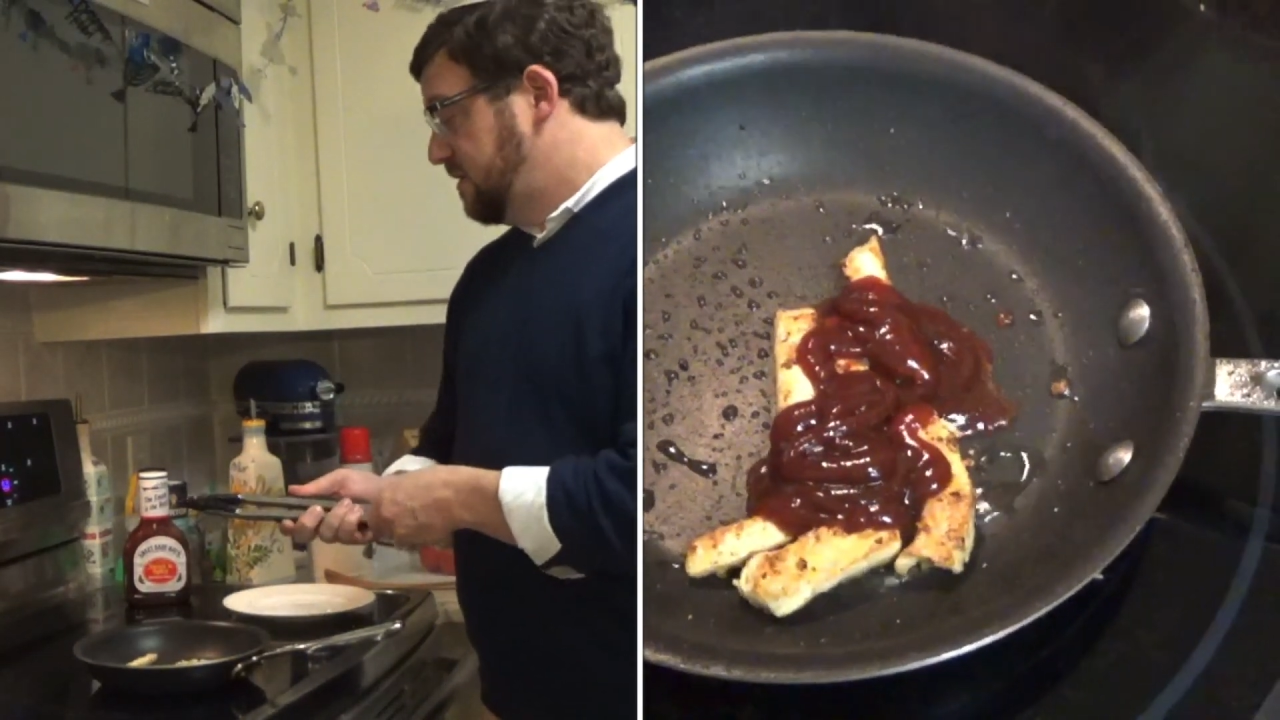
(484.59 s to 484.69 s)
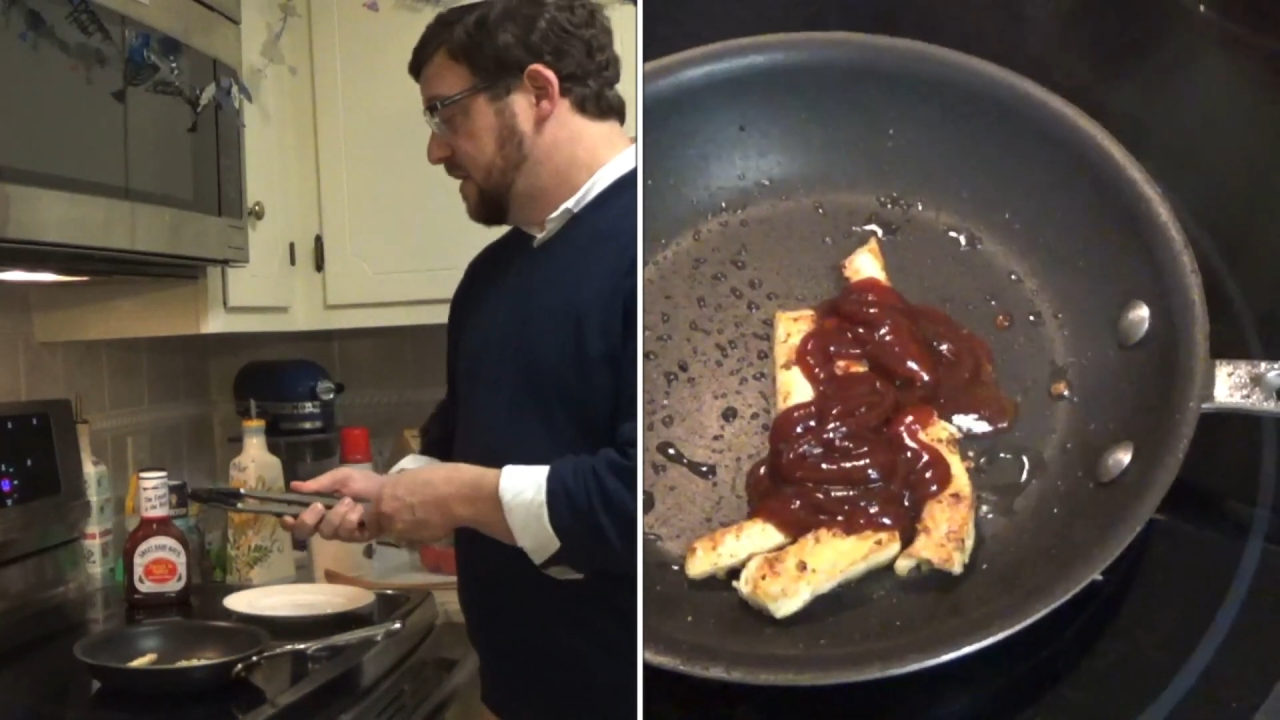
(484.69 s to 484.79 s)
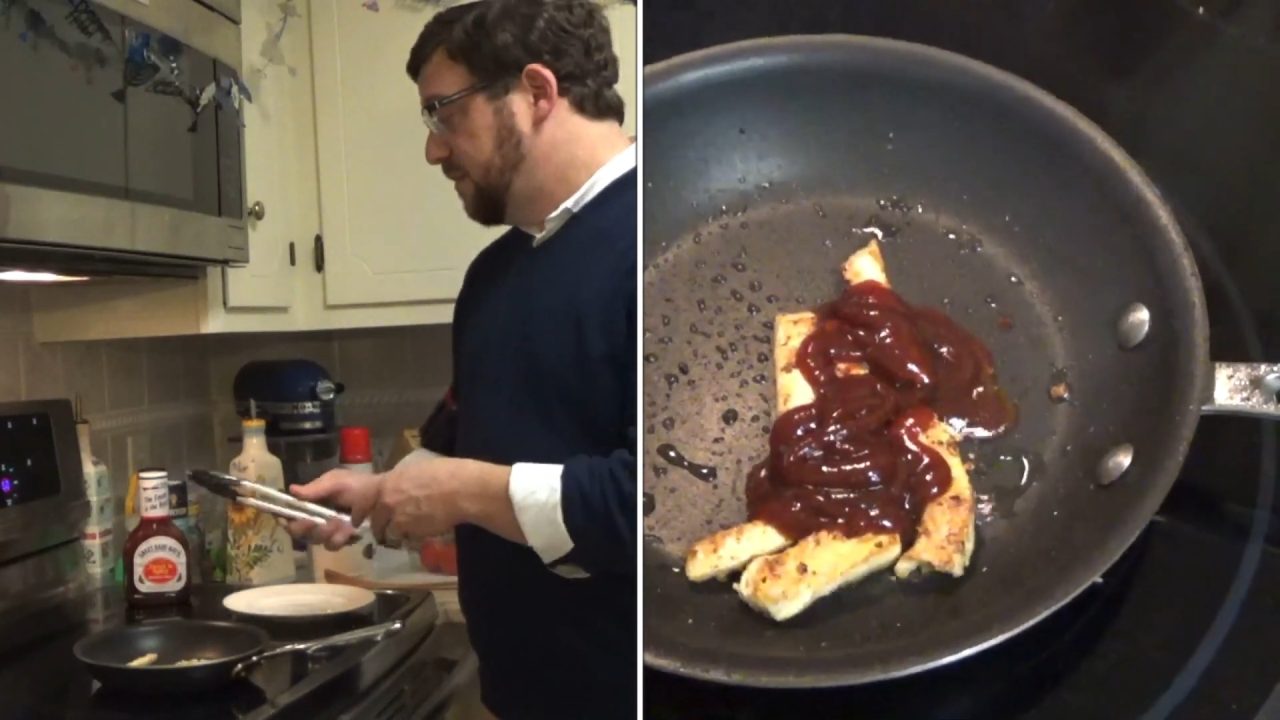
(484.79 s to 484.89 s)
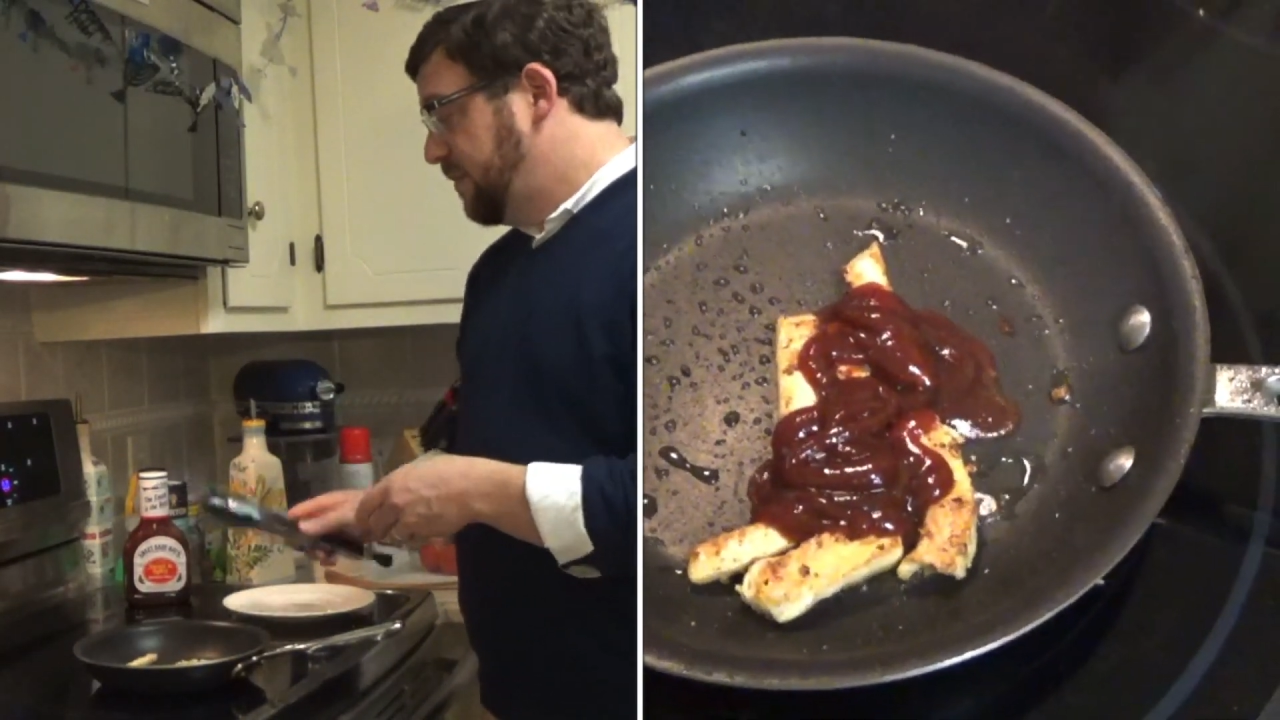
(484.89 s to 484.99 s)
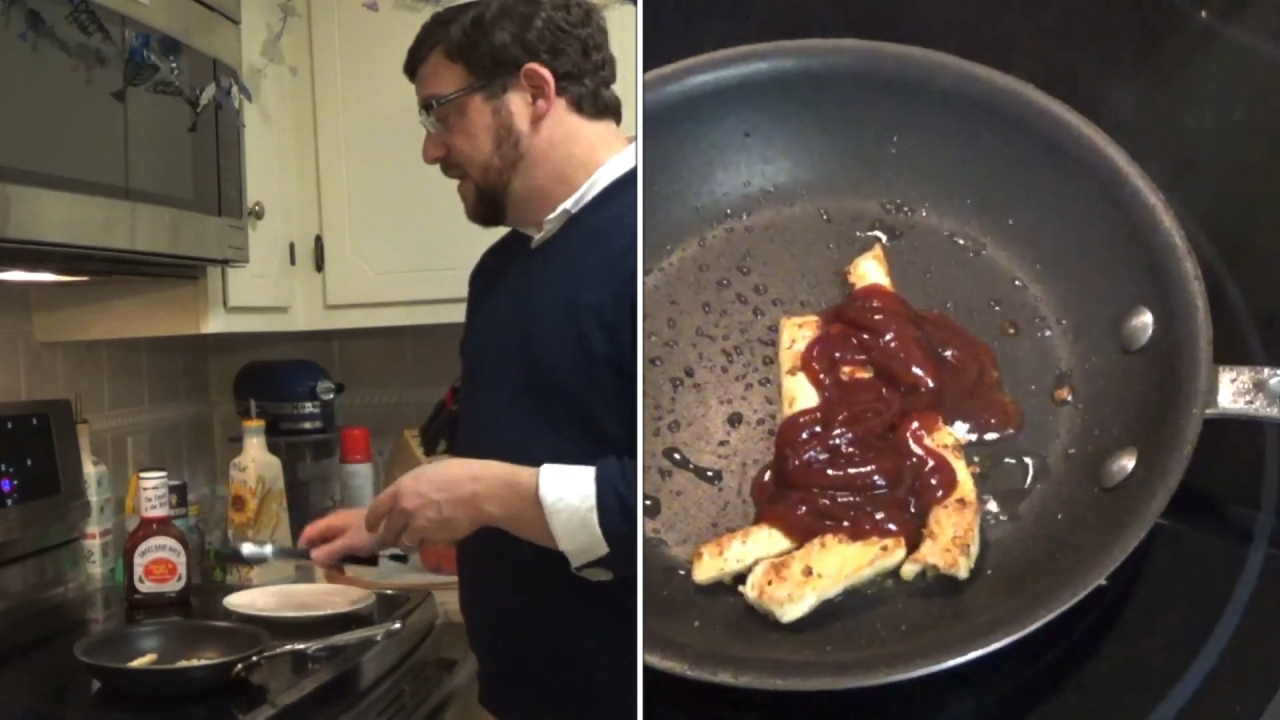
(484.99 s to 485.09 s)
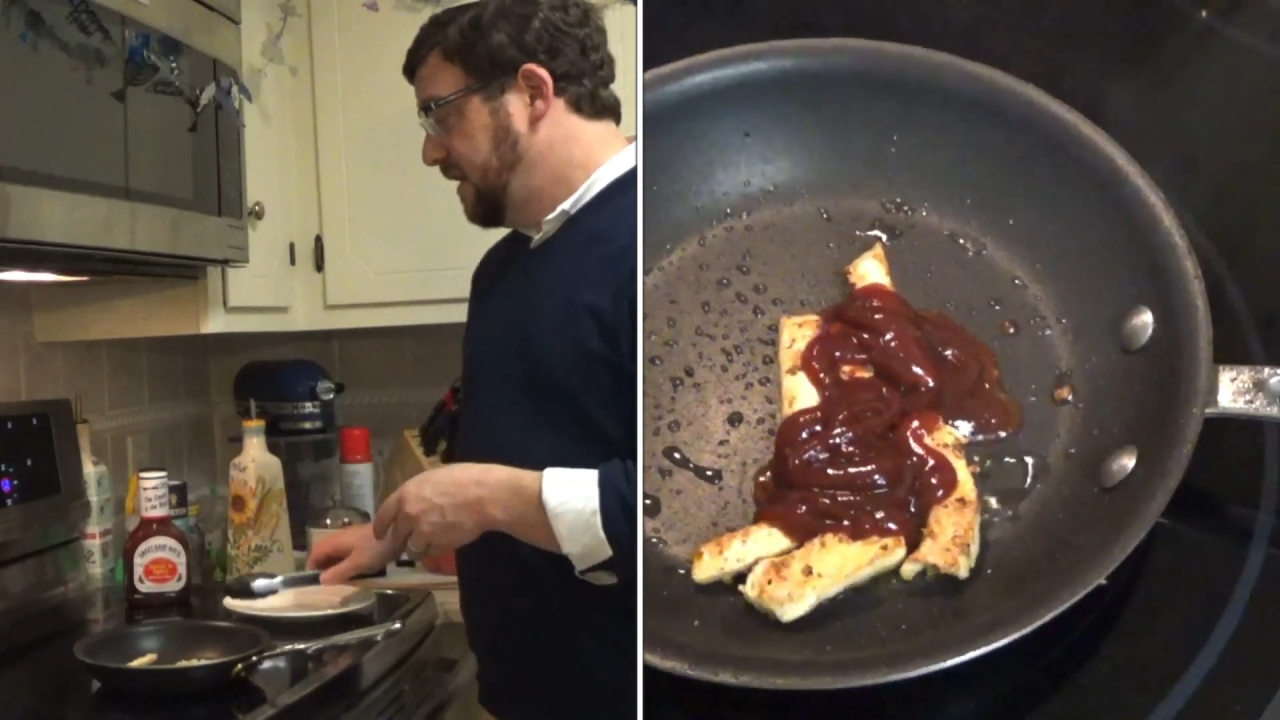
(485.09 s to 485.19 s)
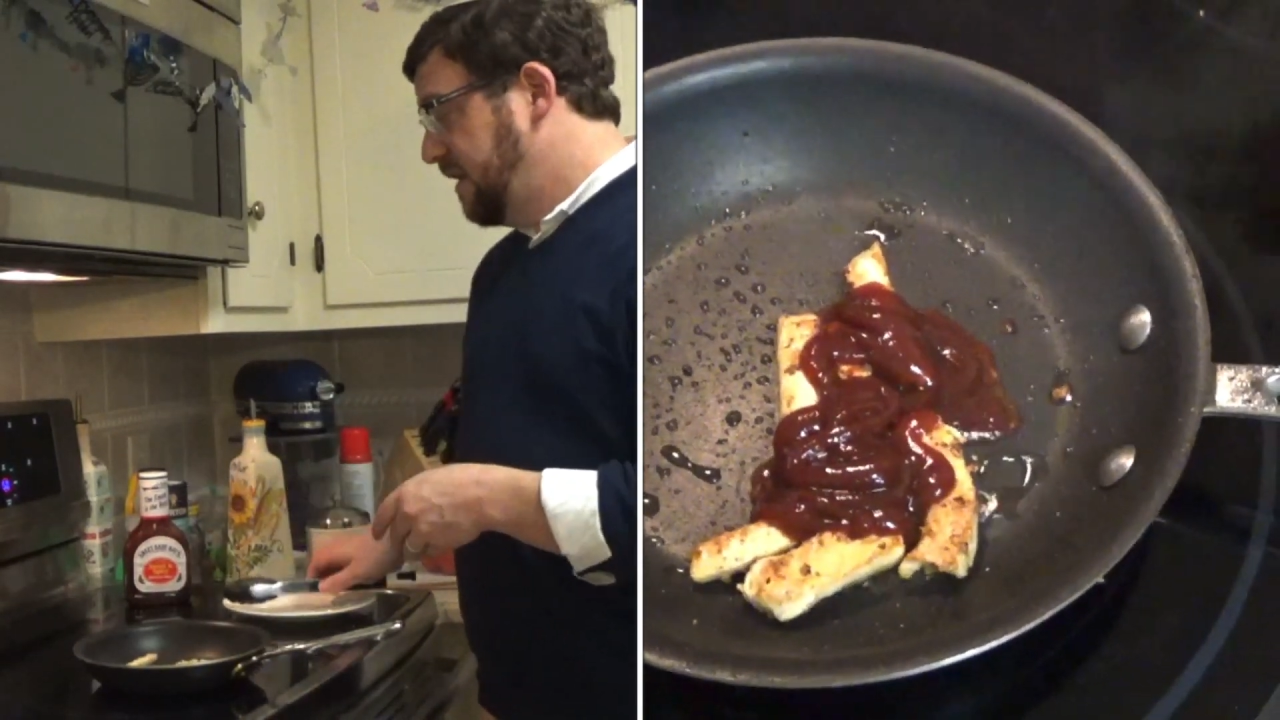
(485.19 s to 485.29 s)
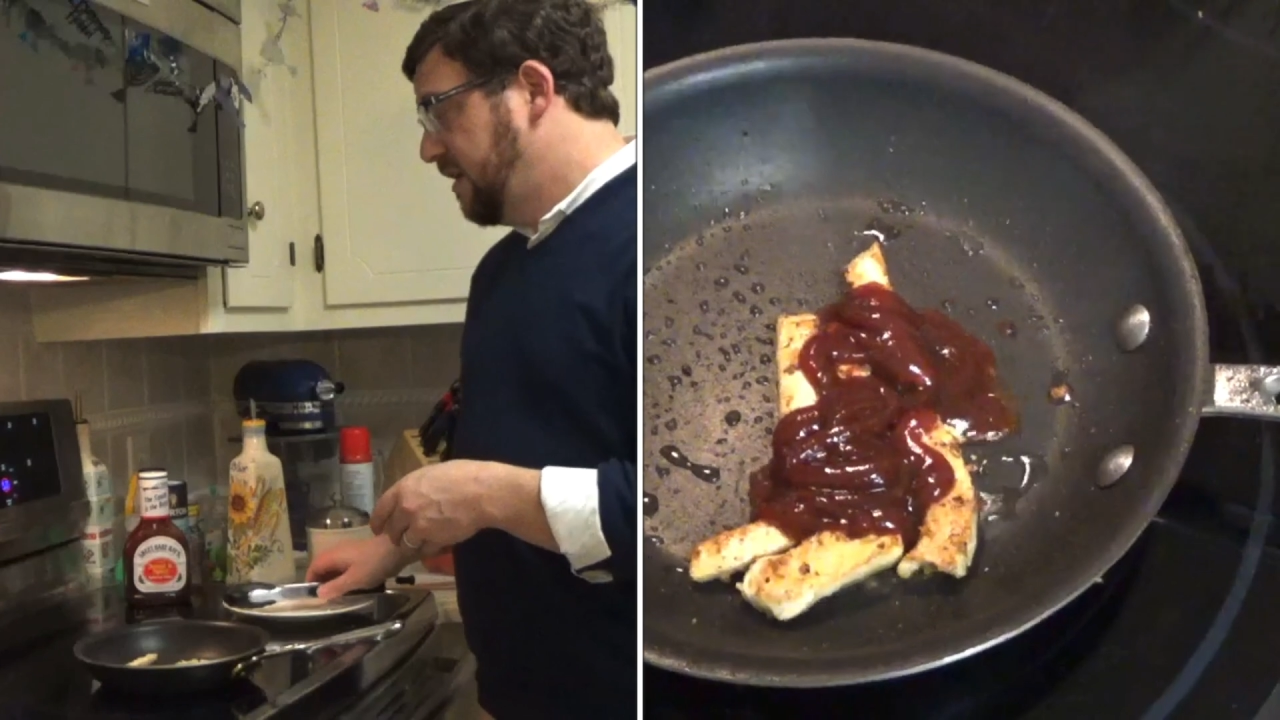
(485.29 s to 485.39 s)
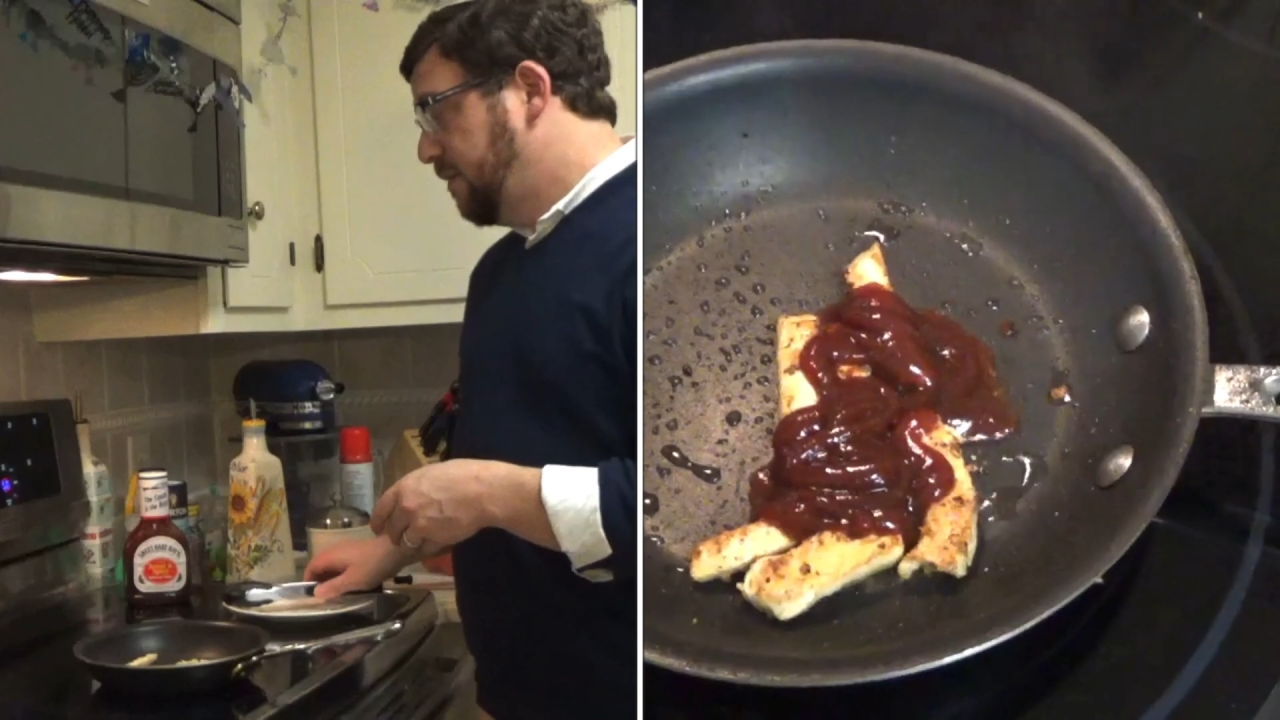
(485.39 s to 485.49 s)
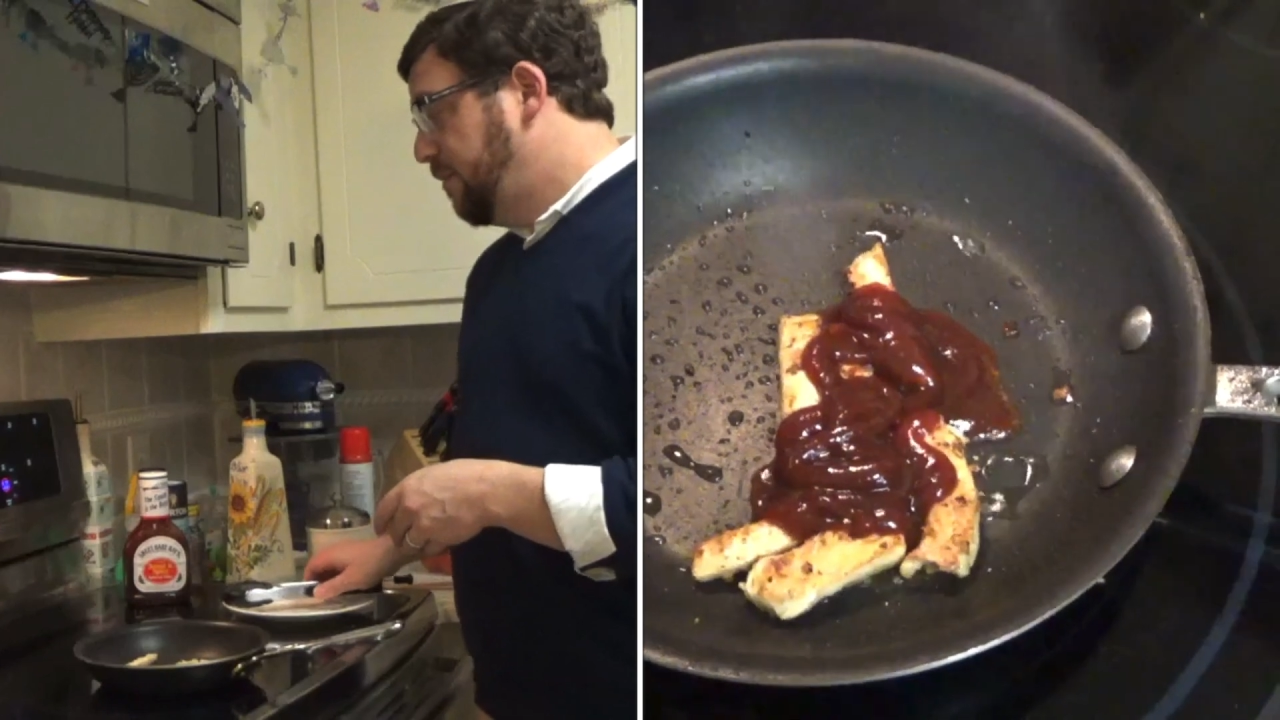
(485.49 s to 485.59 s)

dump in a